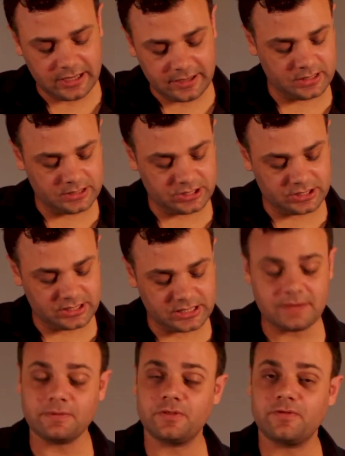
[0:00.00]
is just the
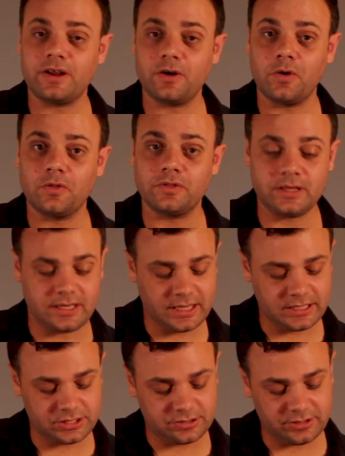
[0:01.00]
7th fret on the
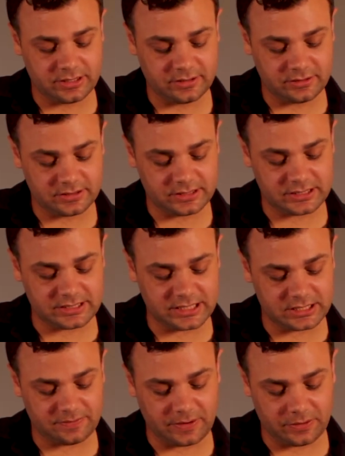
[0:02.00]
A string,
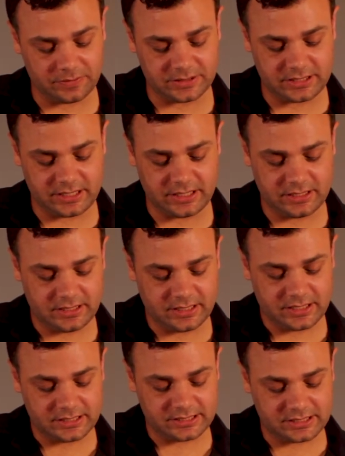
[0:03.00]
6th fret on the D,
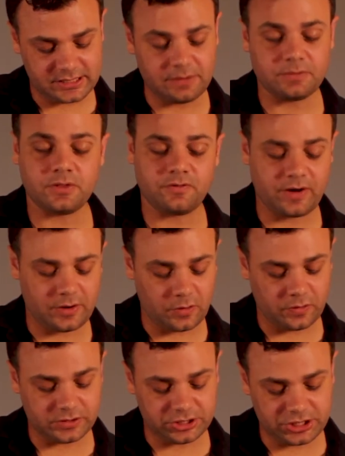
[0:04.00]
7th fret
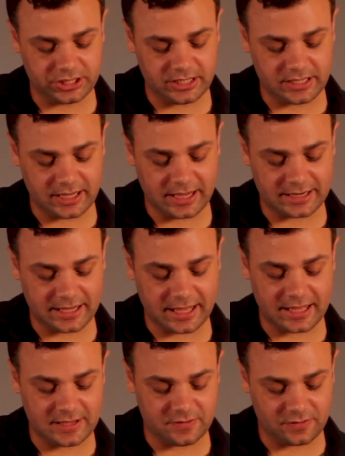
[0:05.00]
on the G, and
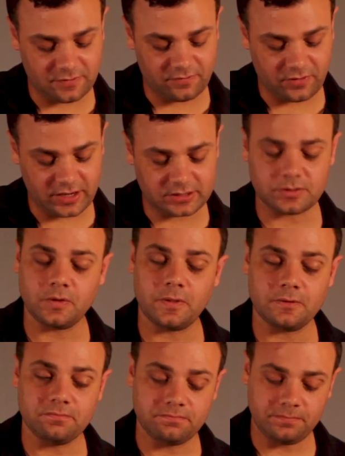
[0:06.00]
8th fret on
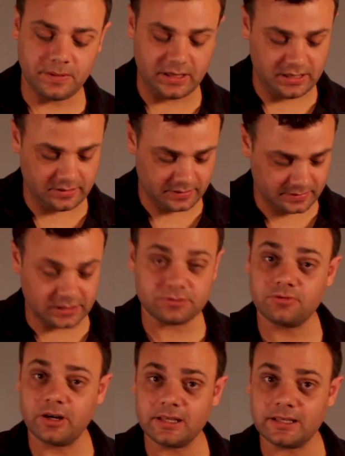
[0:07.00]
the B. I think
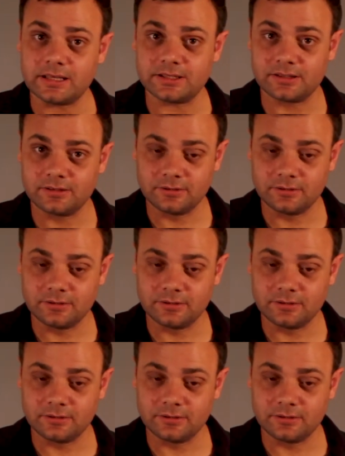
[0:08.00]
that's right, yes.